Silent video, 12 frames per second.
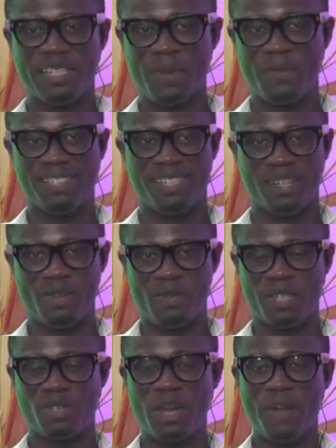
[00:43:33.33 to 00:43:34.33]
Nyamekye. We are
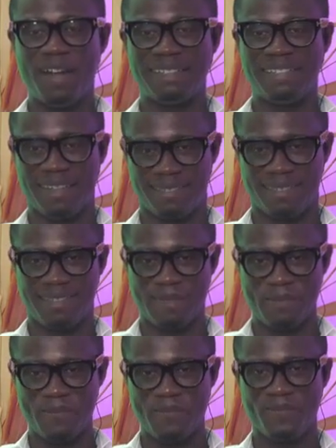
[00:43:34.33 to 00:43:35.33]
talking about death.
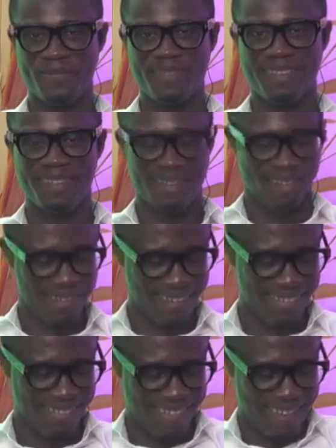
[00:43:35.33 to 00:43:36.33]

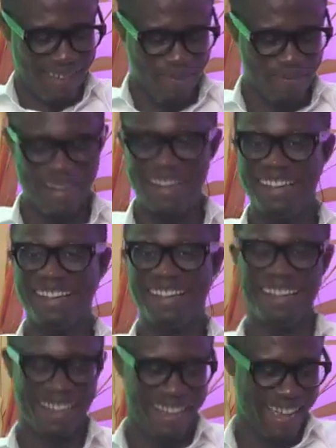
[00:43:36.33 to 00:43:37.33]
Death. Very
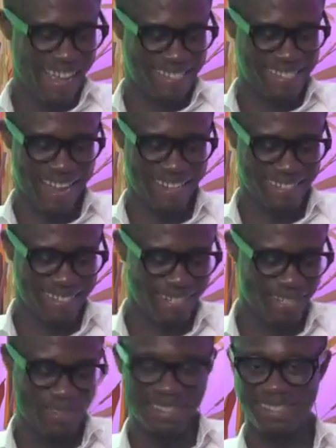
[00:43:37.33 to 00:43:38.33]
exciting,
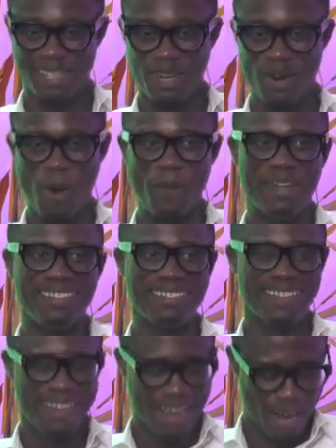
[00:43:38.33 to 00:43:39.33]
interesting comment
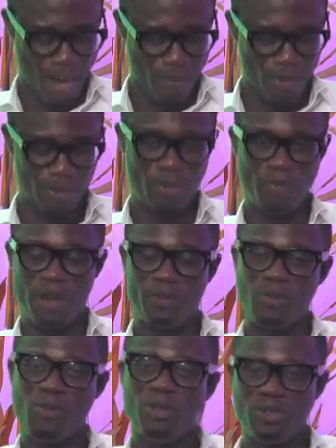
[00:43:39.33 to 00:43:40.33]
coming through. But
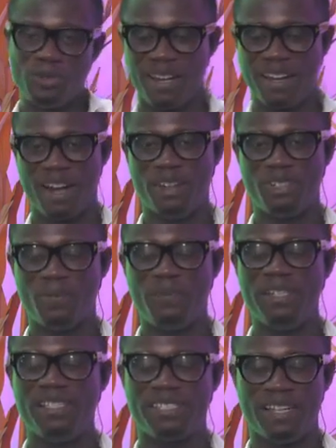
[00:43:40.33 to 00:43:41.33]
we want to encourage you,
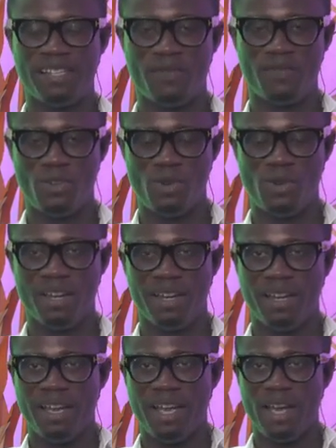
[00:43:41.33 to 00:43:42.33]
please share the video
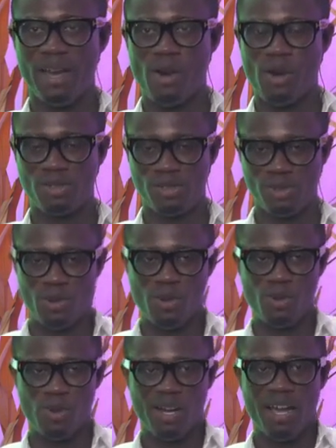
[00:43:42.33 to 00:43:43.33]
and
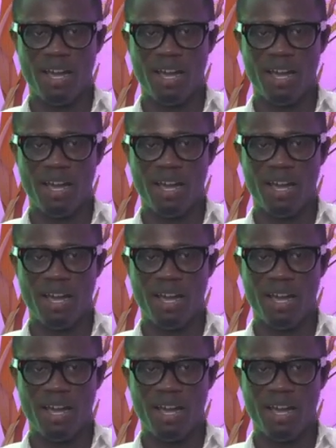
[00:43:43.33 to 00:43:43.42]
also